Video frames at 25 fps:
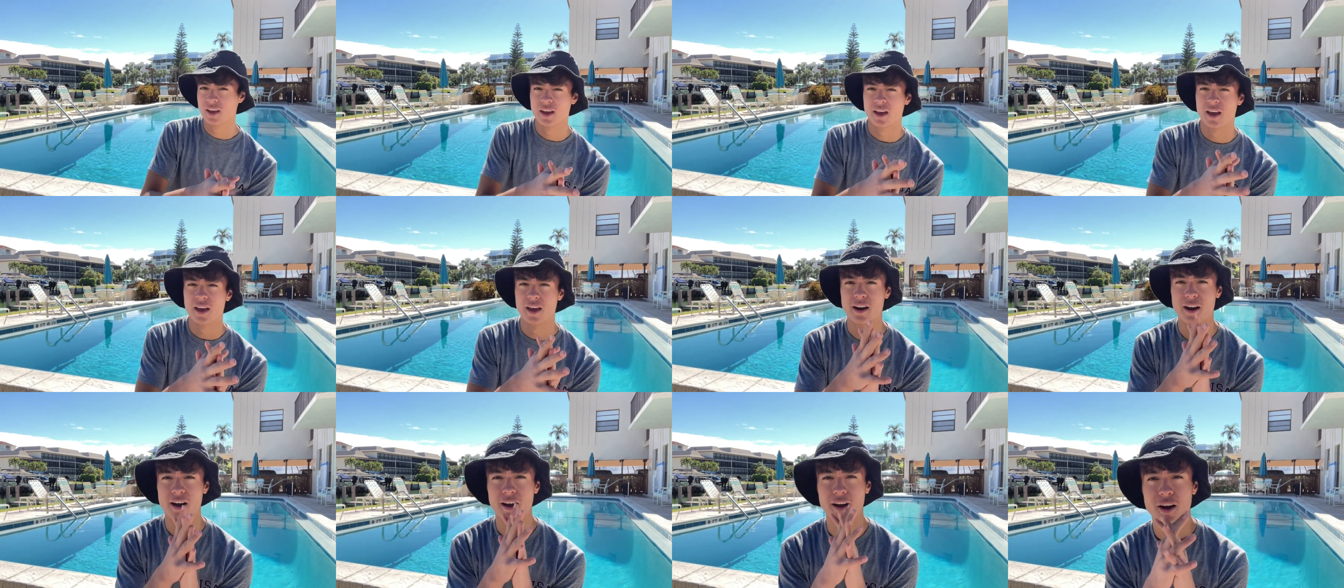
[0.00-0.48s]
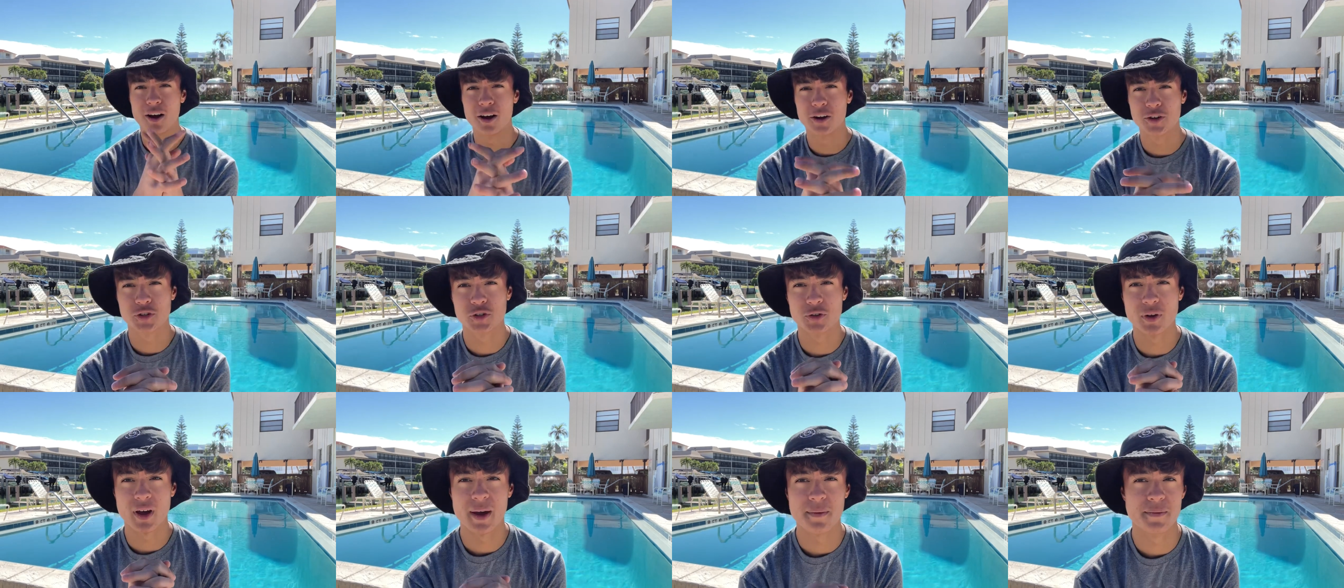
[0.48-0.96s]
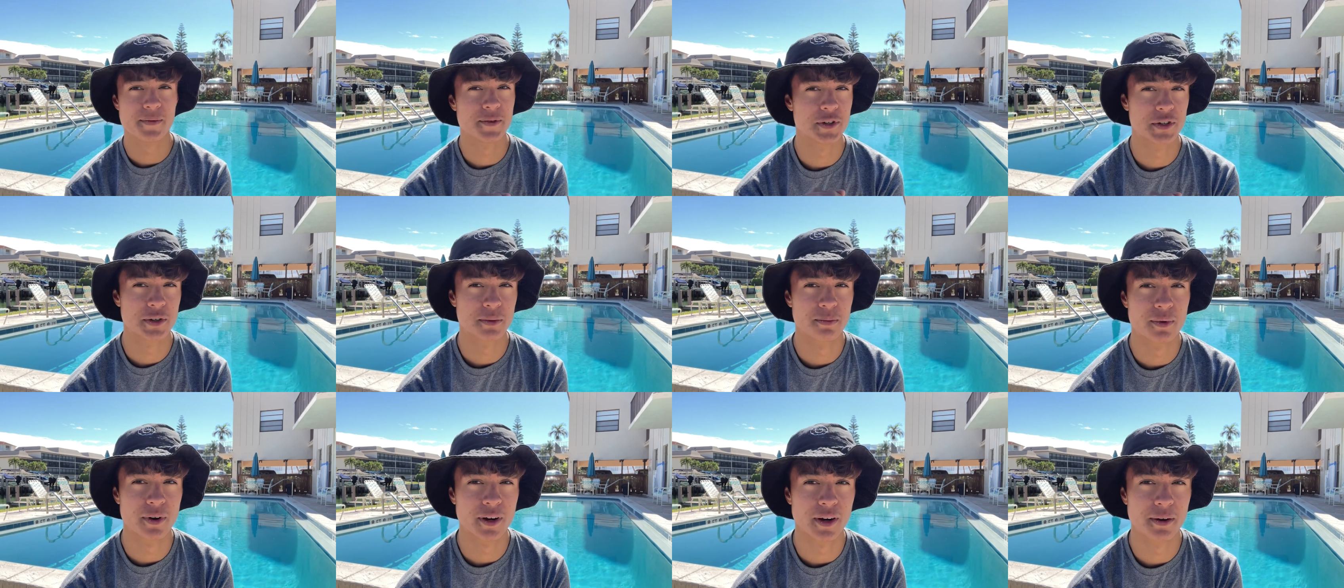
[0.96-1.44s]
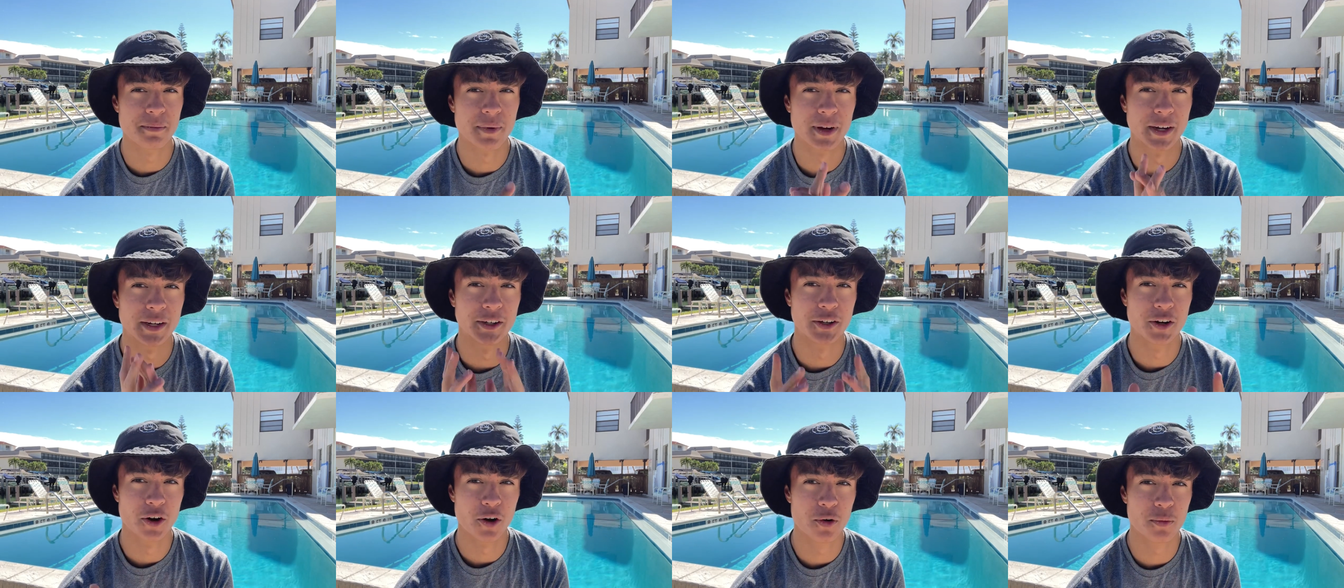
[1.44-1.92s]
And I also happen to bring my
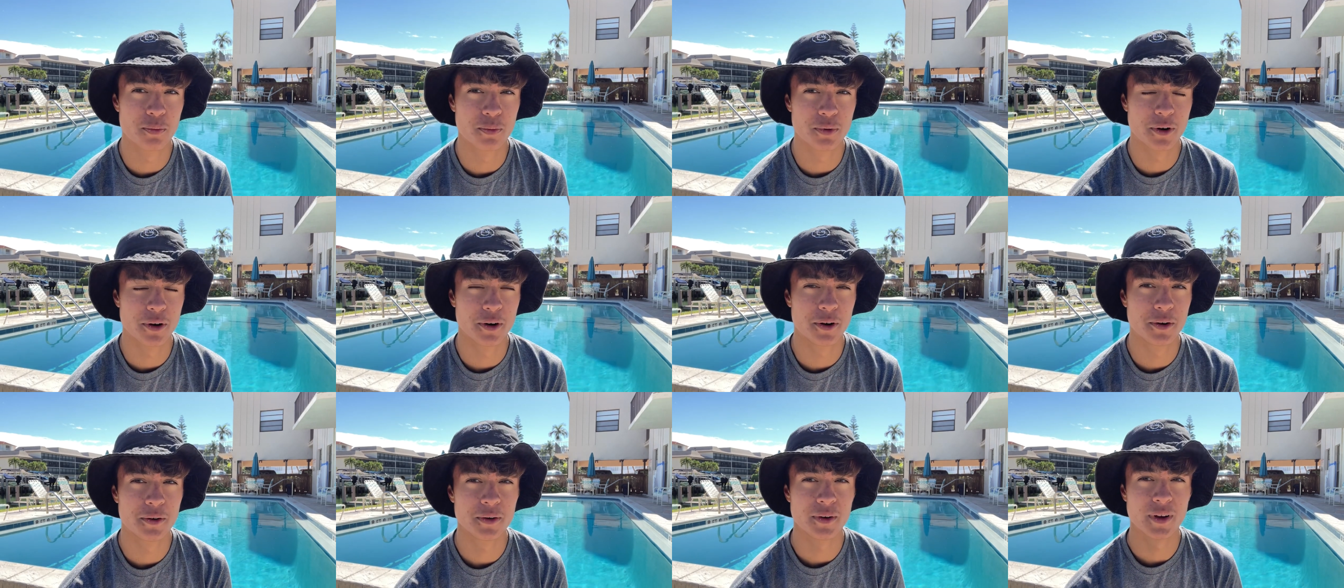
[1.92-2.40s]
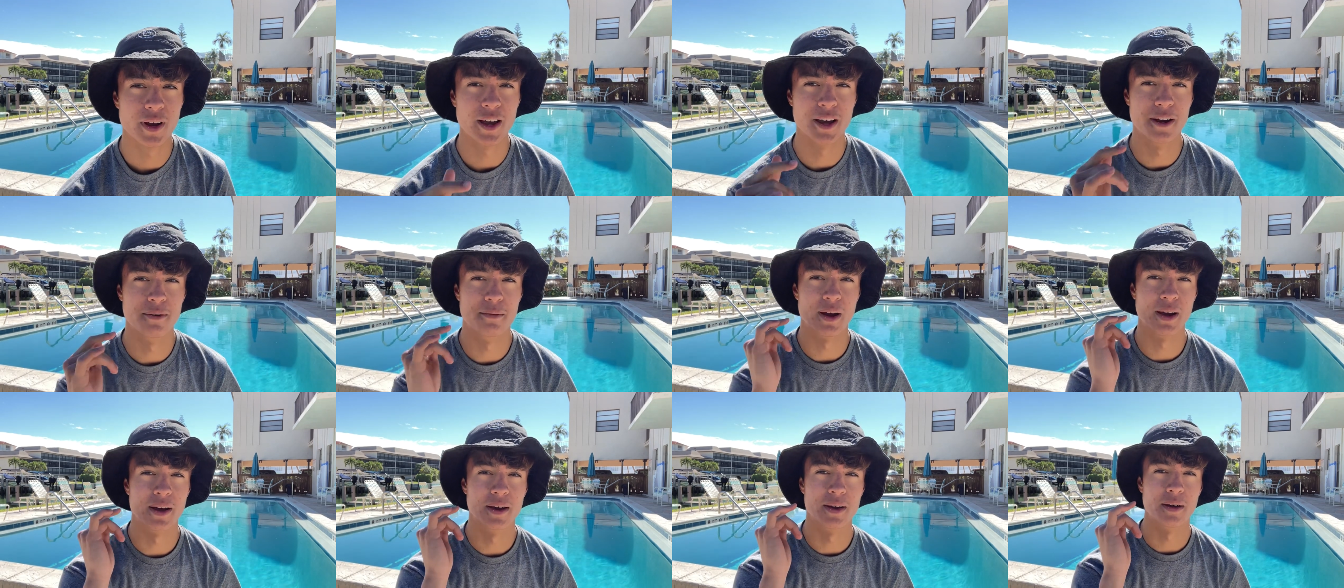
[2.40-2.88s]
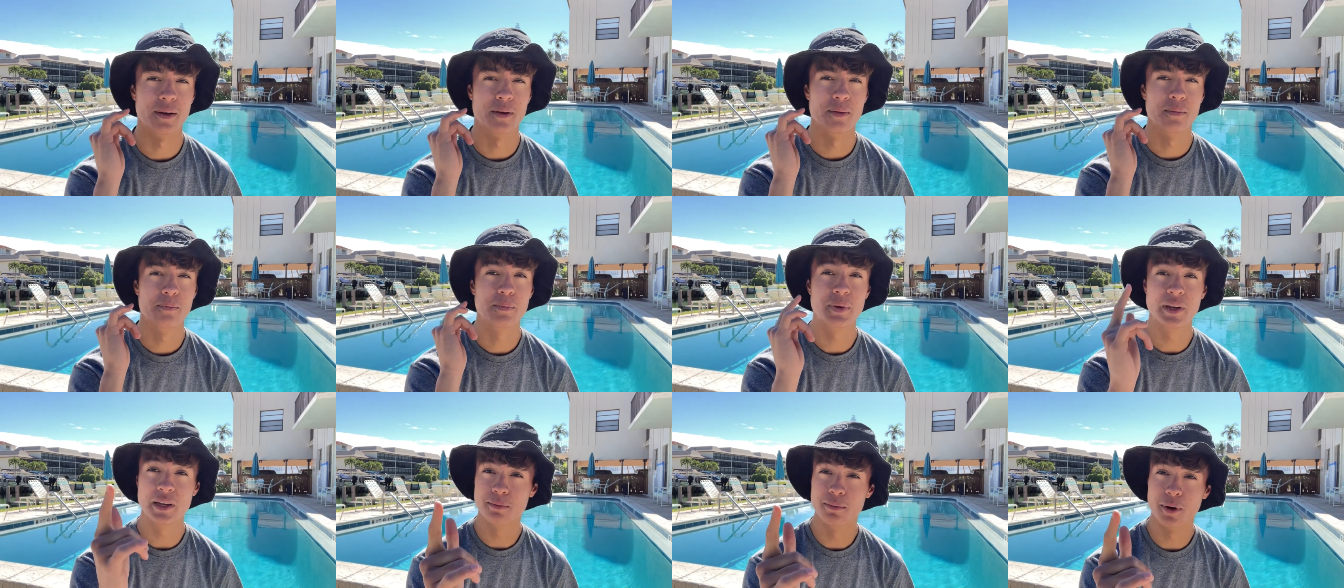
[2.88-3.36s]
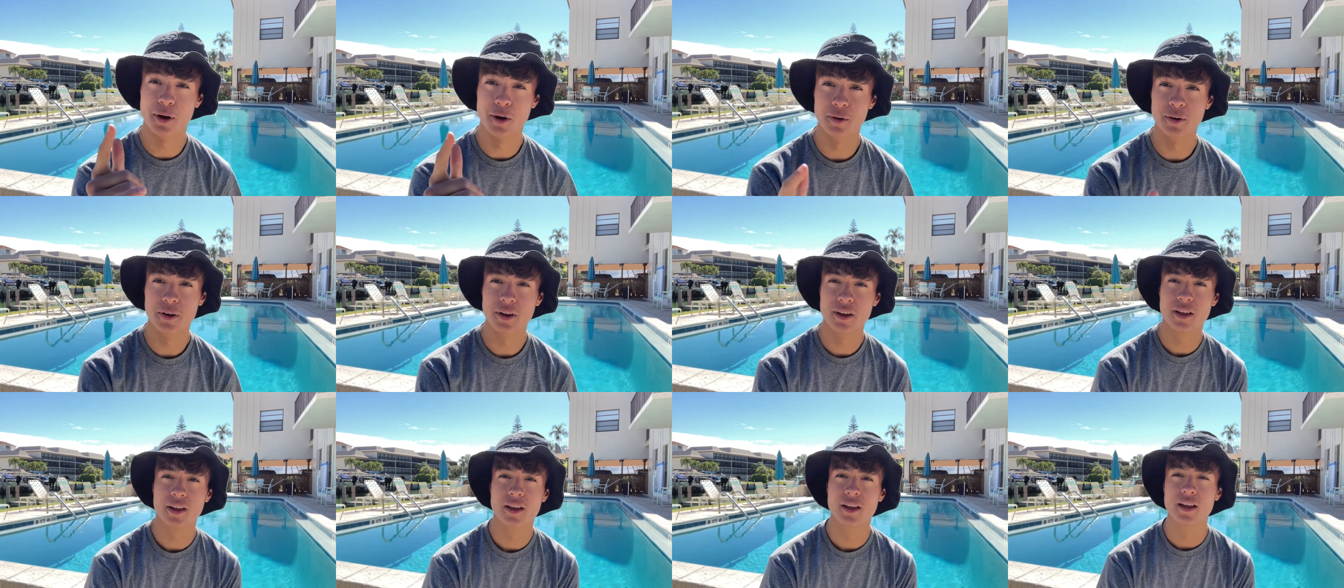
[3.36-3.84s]
GoPro and my pBone,